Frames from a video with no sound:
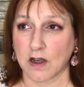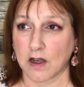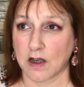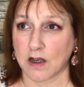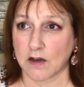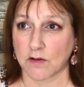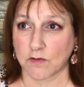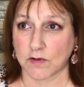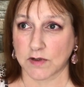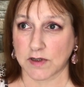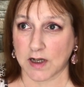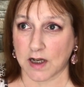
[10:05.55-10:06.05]

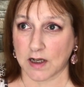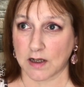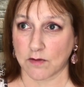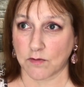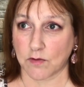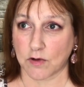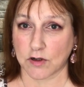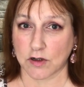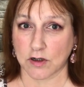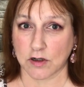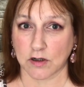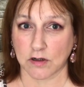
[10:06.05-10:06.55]
It was like
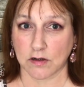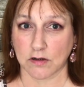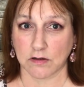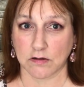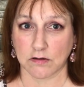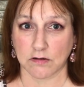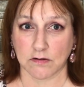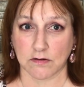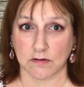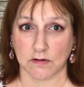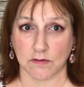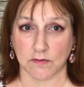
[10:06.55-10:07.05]

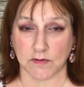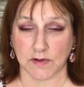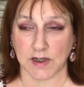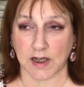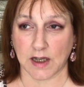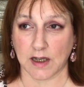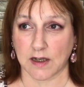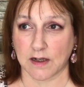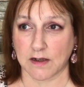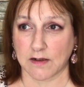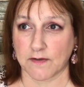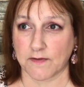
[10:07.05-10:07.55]
watching, it was
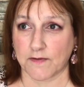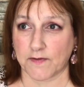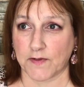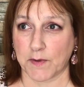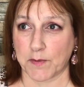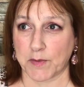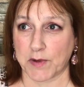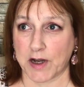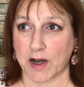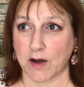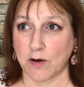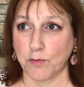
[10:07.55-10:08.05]
like in
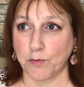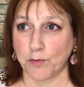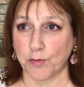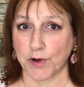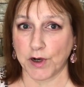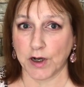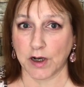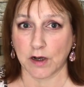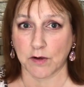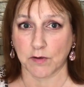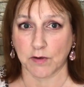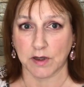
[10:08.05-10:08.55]
flipping
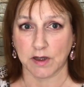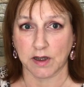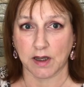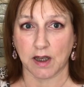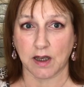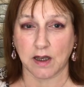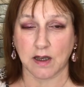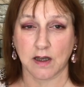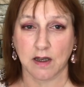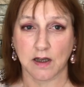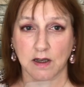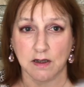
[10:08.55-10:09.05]
Outbreak where
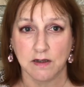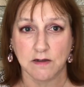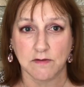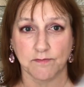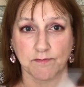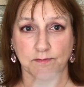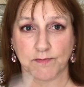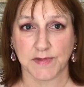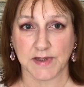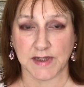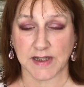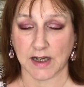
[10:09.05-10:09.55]
they're
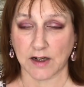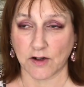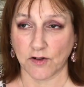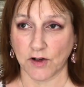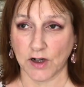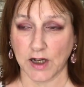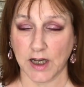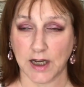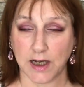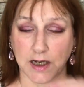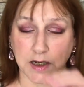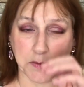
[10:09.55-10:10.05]

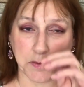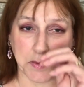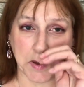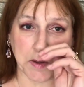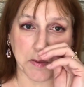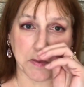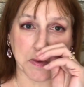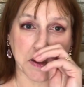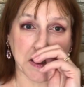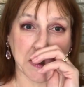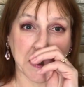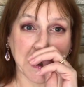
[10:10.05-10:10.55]
segregating
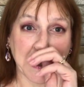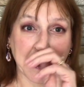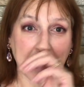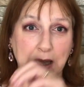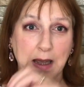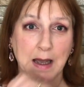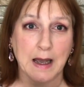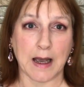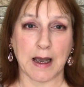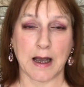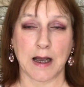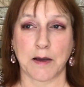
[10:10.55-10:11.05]
people.
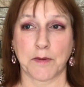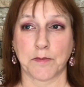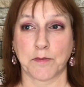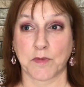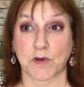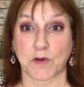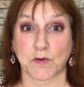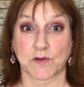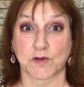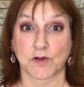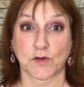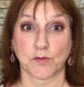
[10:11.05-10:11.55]

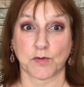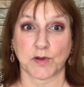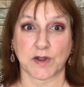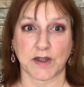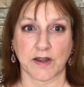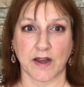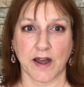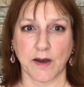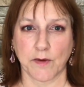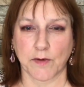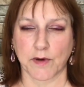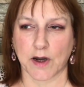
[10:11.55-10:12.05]
There was nobody
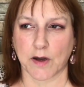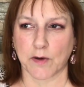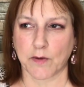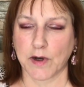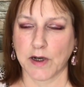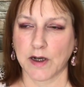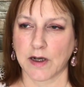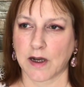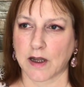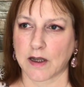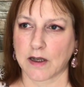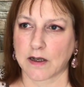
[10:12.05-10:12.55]
there when I
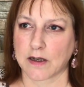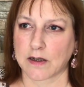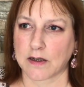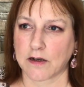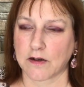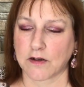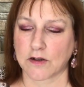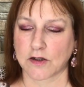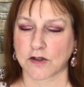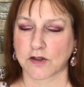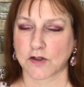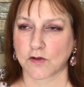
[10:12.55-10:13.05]
went, like
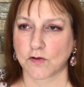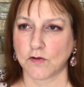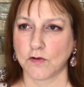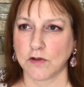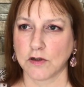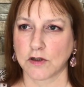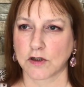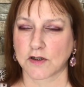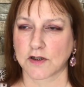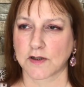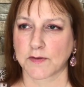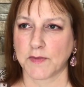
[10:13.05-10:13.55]
not a soul,
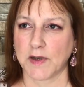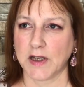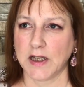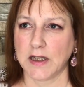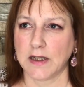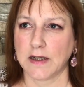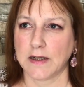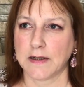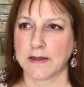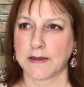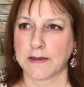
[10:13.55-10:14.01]
just me.